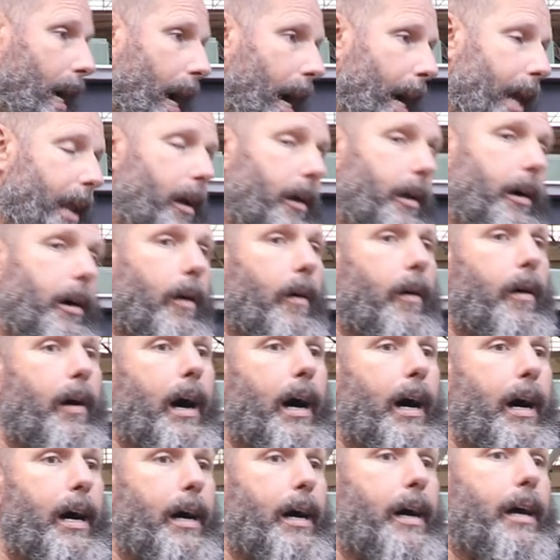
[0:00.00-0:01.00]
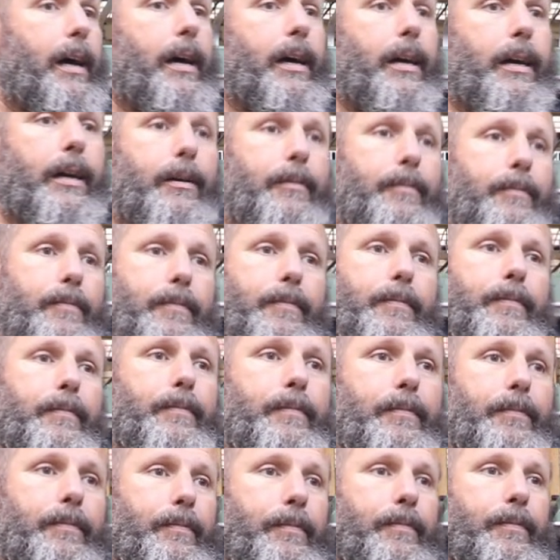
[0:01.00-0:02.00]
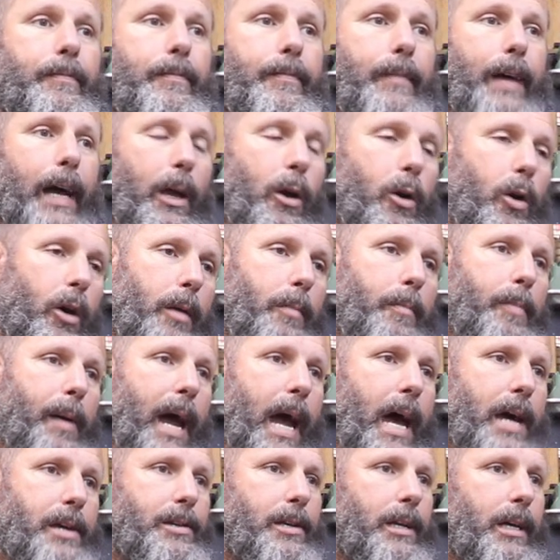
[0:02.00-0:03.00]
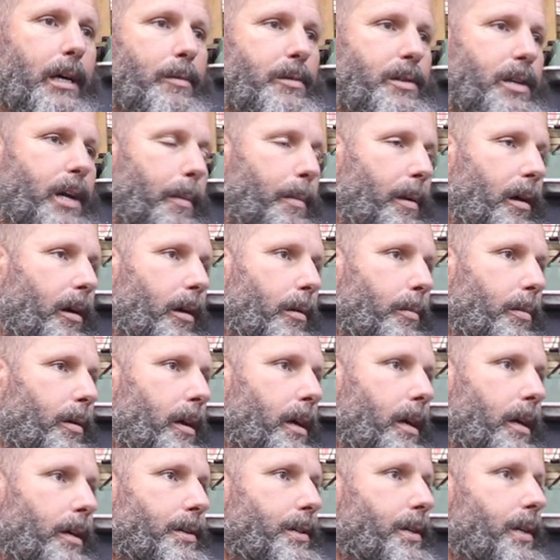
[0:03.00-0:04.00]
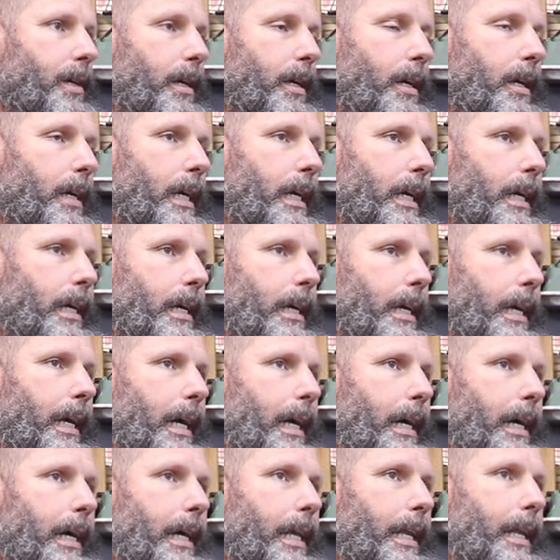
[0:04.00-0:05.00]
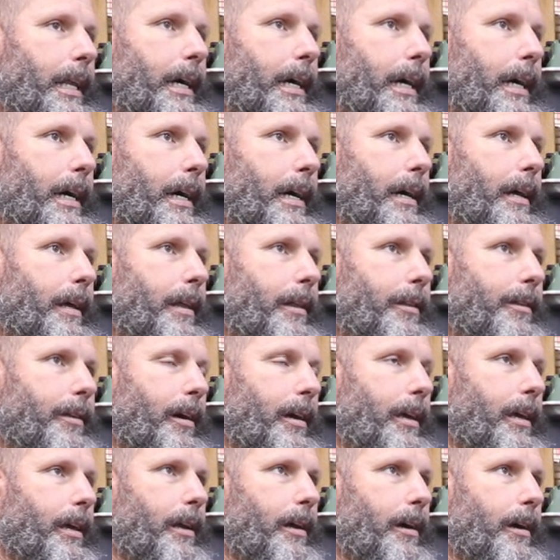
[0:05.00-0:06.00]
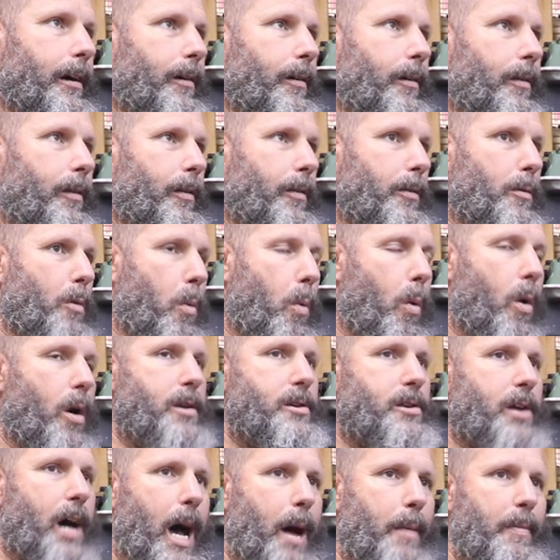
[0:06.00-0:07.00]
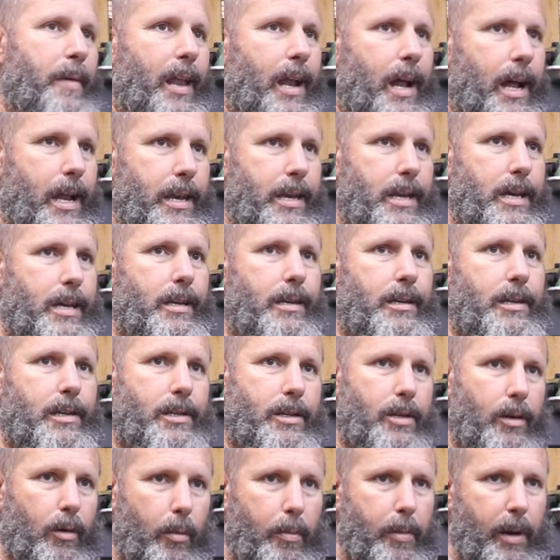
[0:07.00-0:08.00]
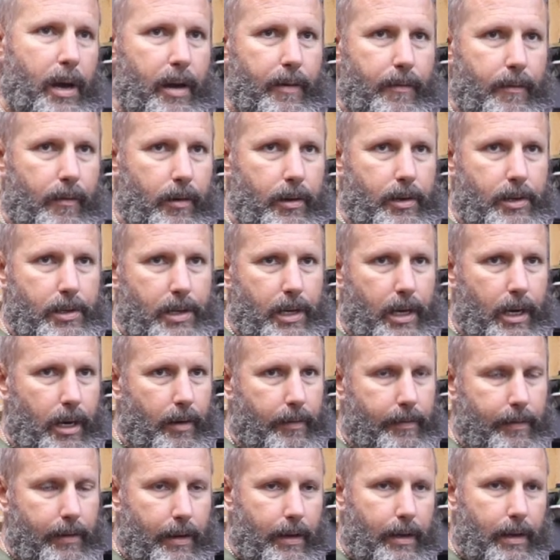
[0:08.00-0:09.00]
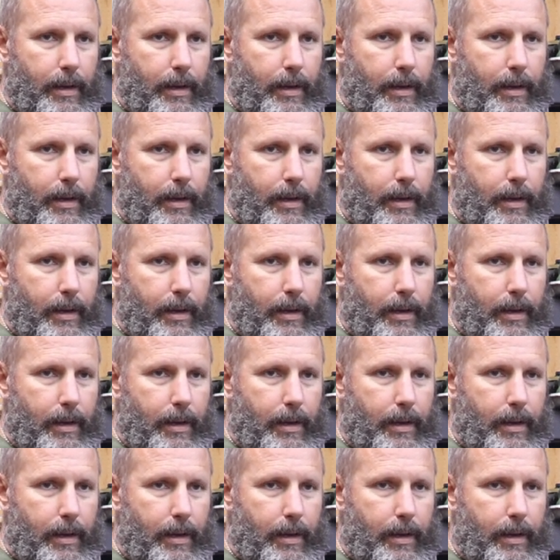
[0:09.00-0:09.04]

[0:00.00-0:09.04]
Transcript: I don't know. I couldn't pass it up. It was a couple $100, and I thought, the one time that I need this, it'll pay for itself.